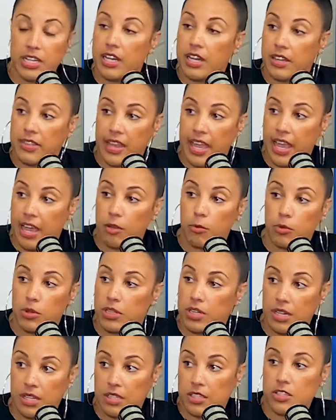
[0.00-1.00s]
on that. We're
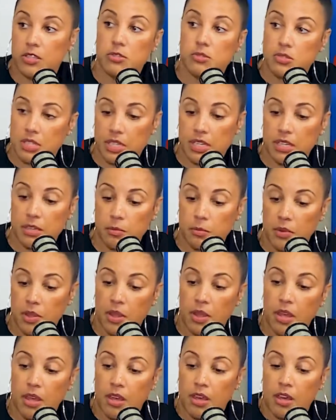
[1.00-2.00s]
not accusing him.
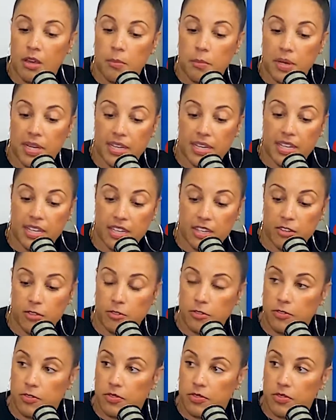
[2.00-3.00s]
But
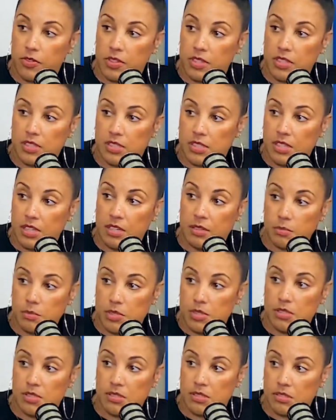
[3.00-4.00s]
if this
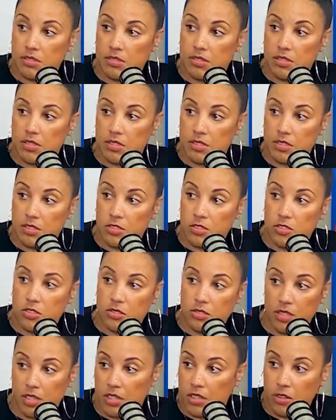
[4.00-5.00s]
comes to the,
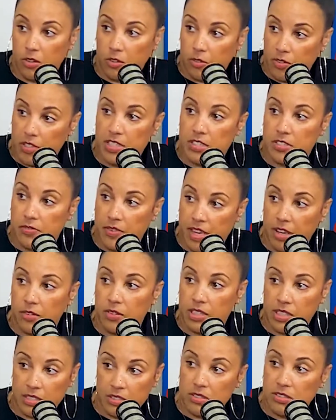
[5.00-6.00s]
you know, if he's found
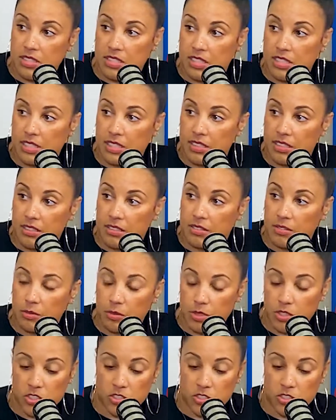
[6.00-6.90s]
guilty, what's your